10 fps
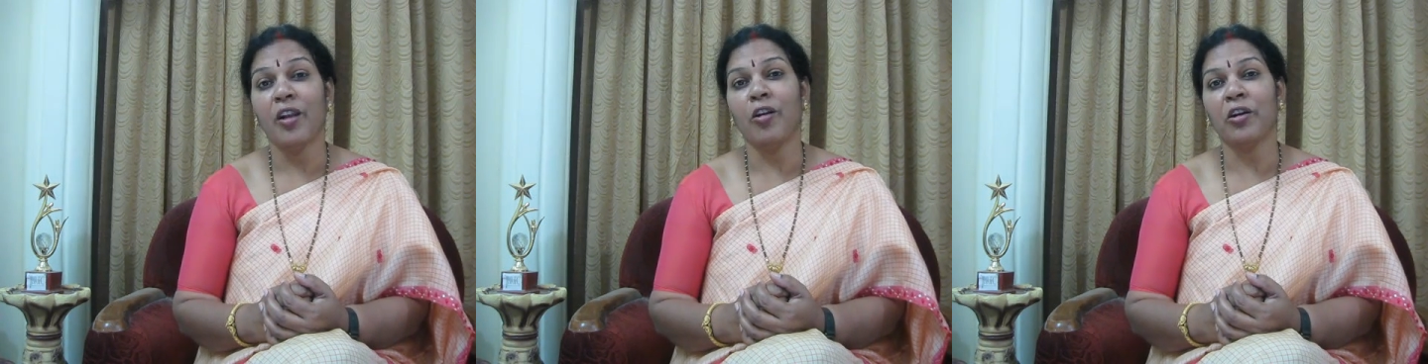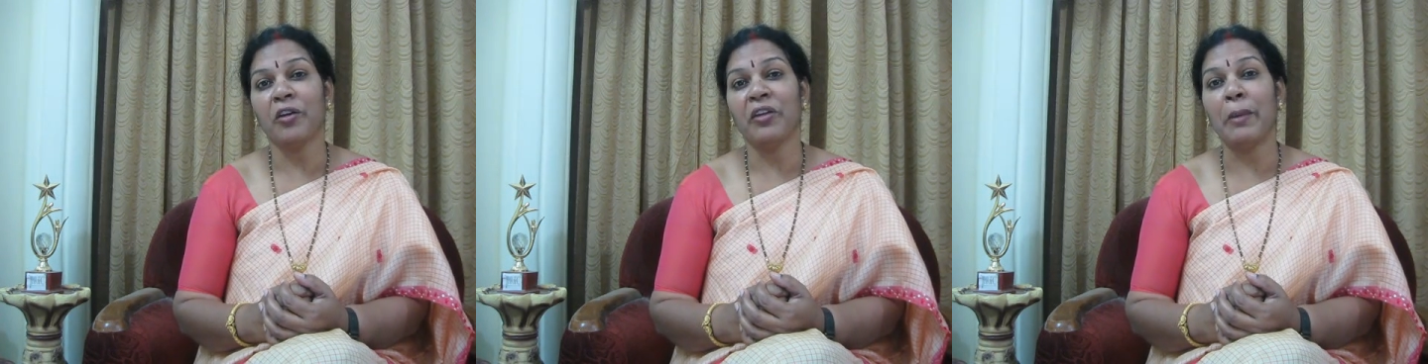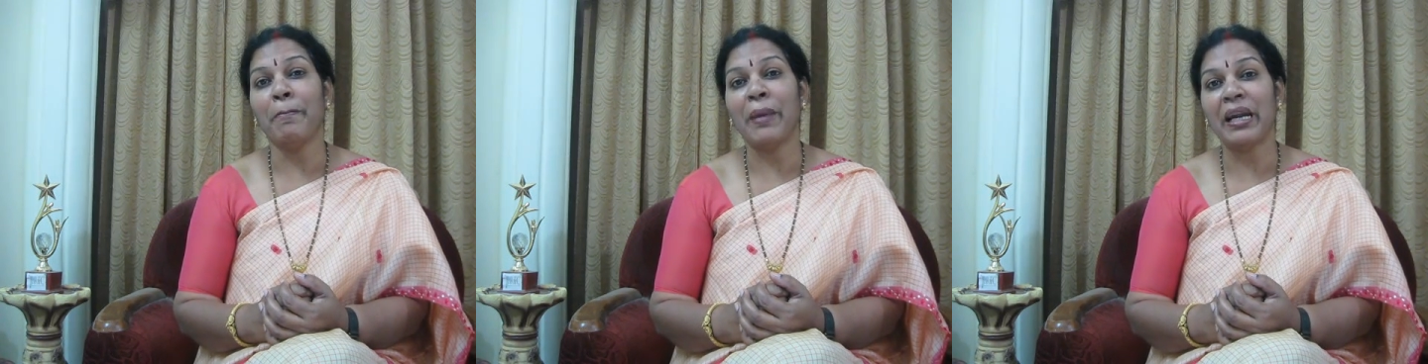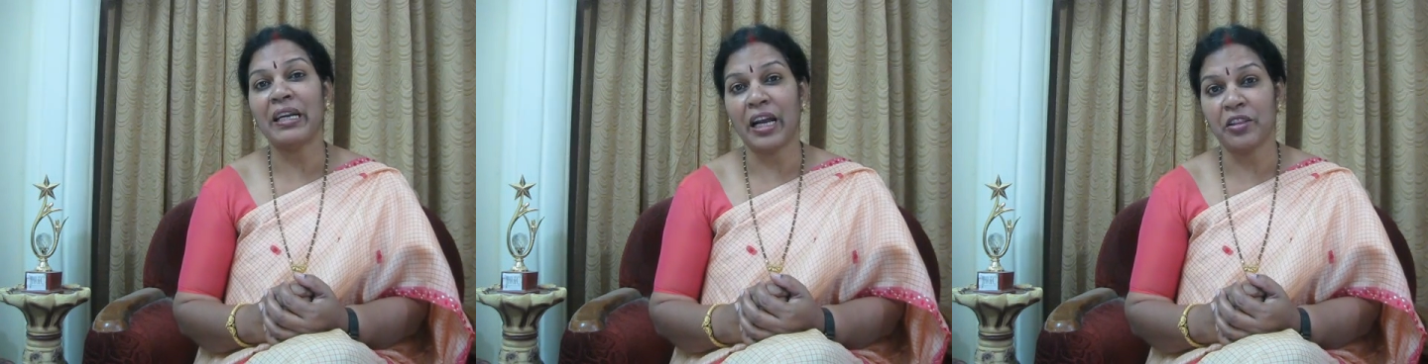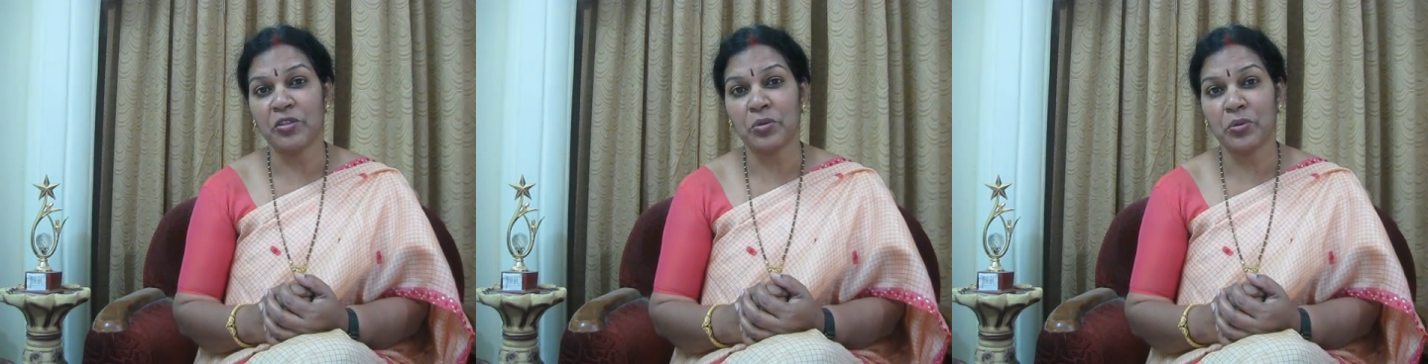lot of impact on
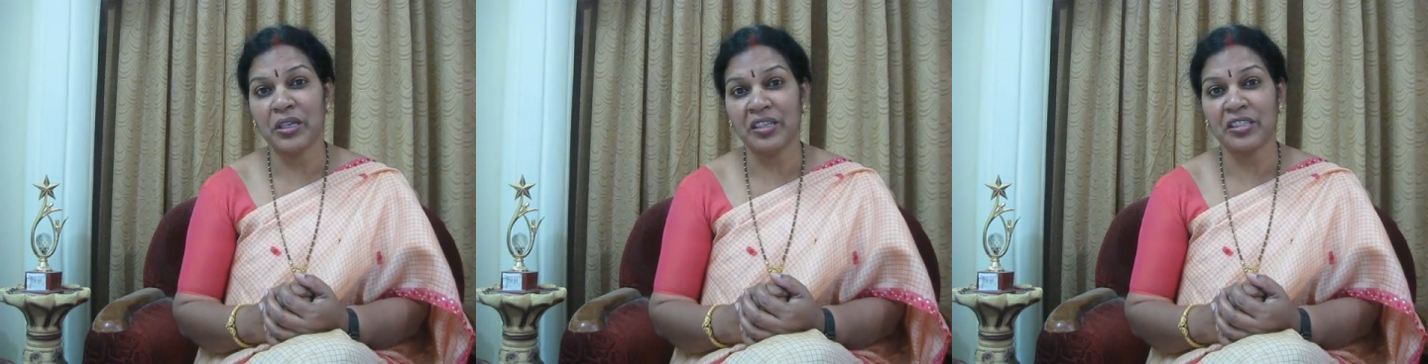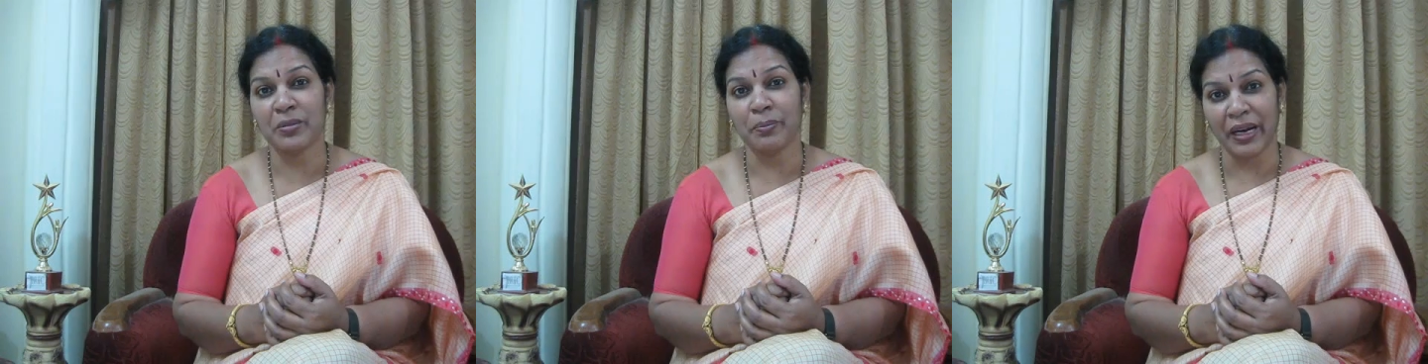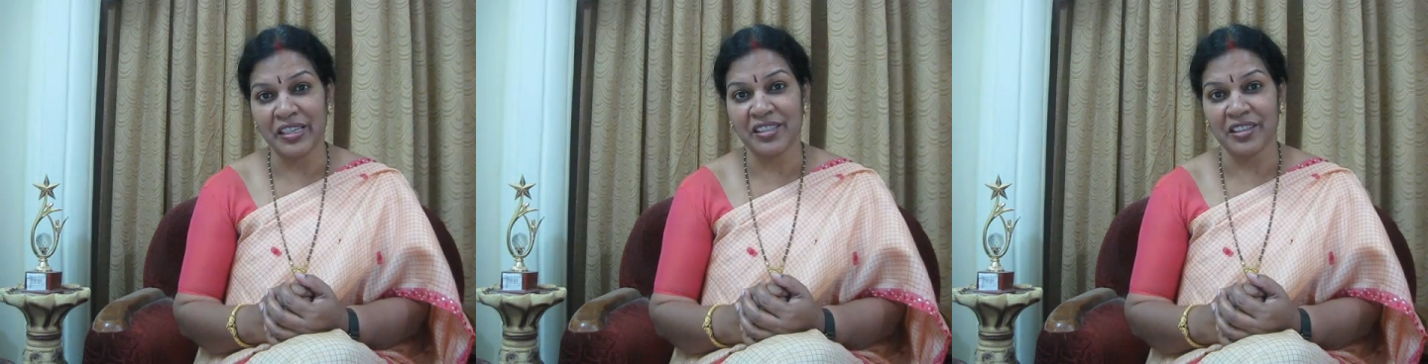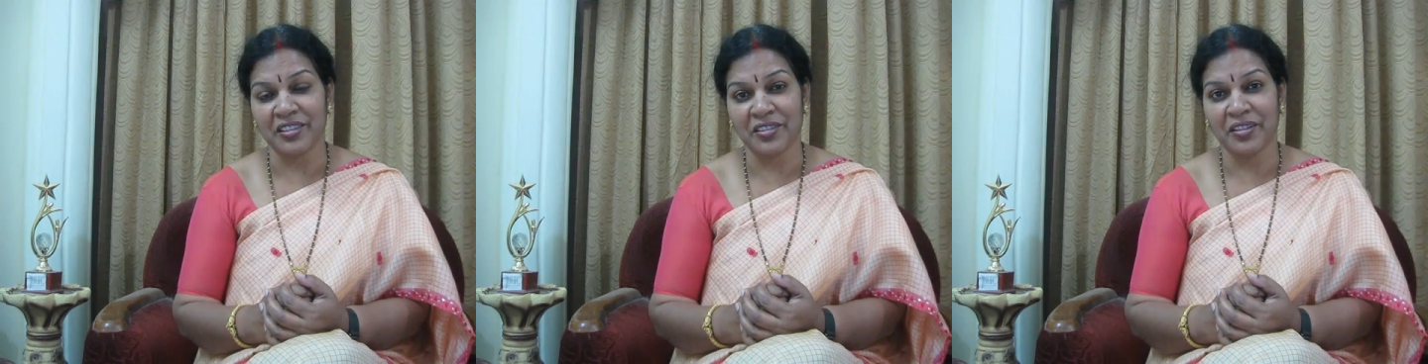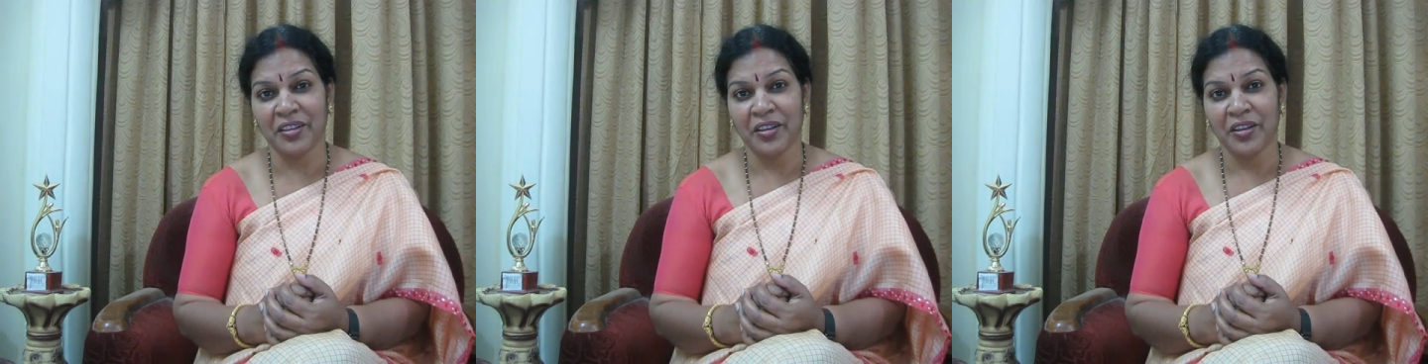the student's mindset.
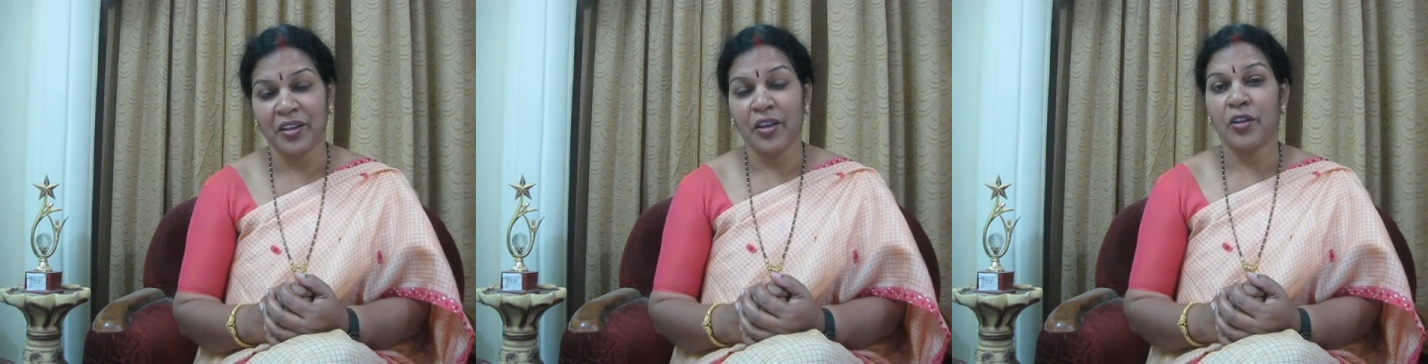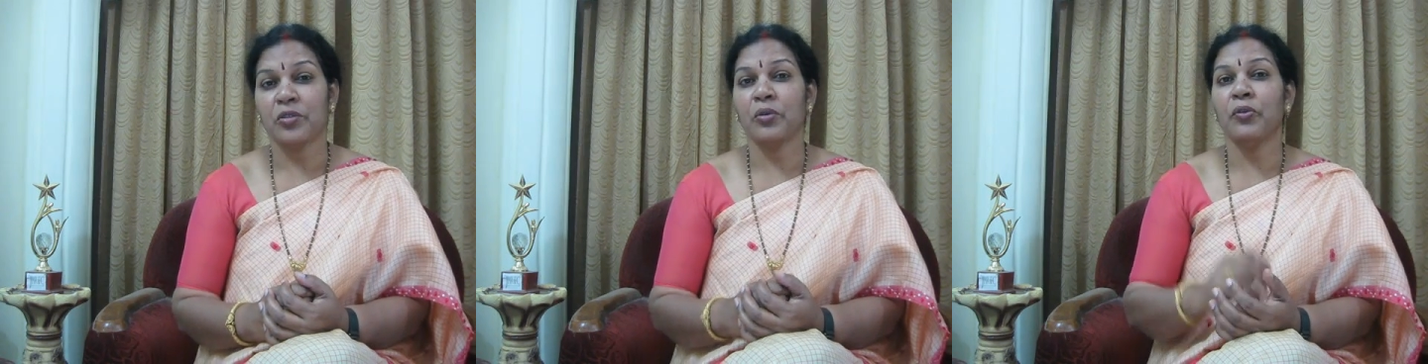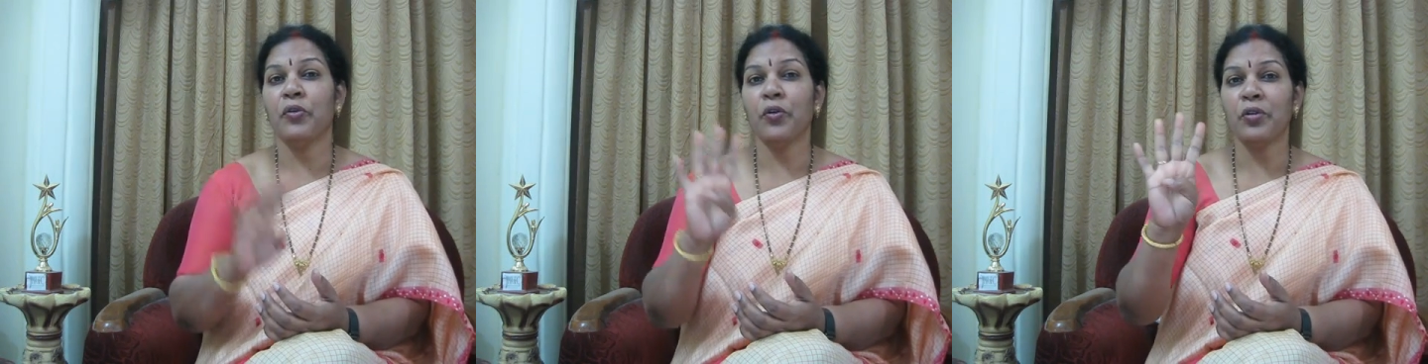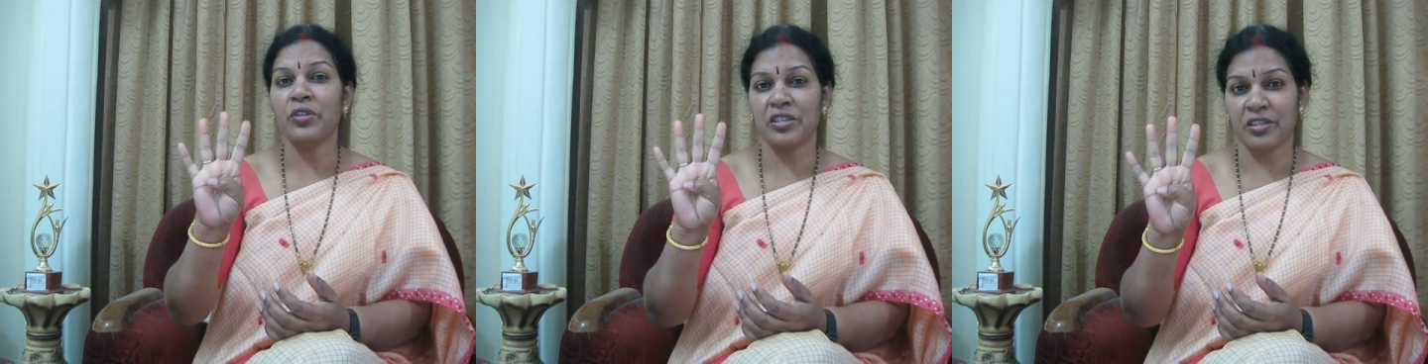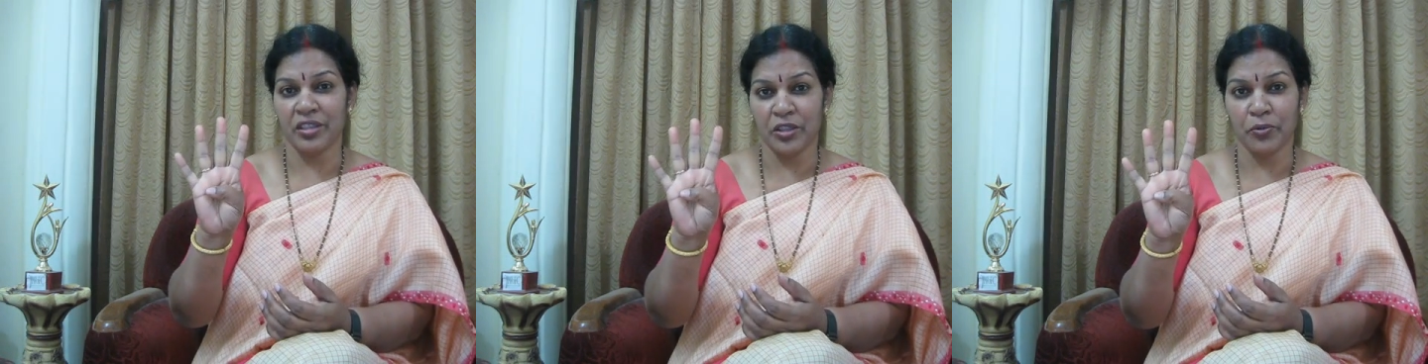So 4
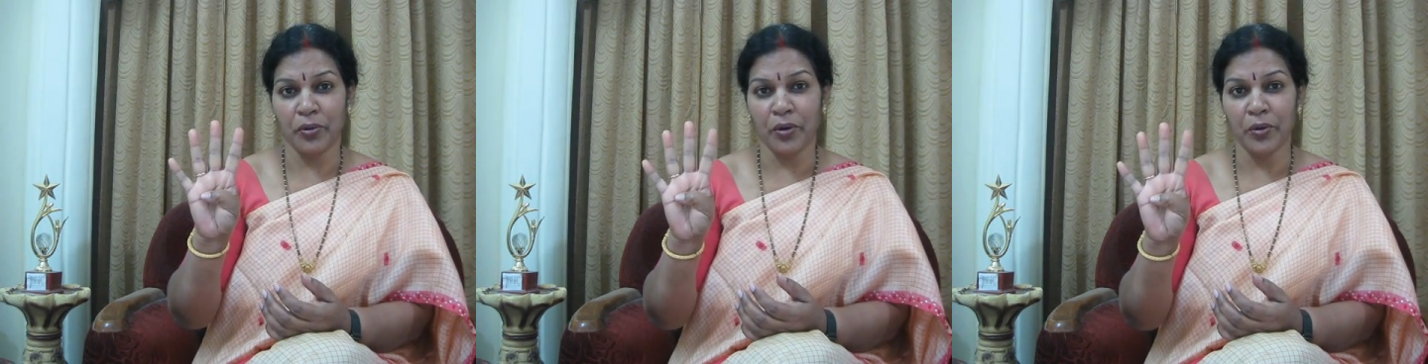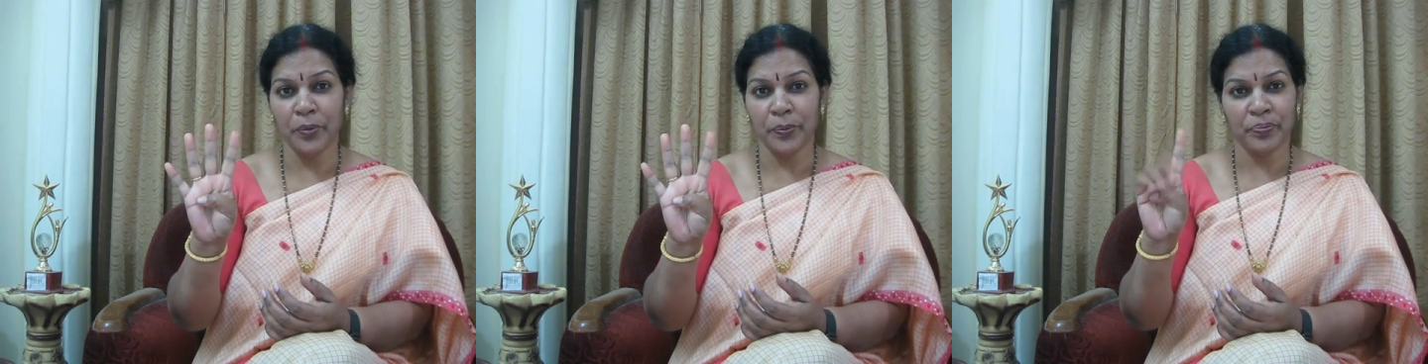straight follow.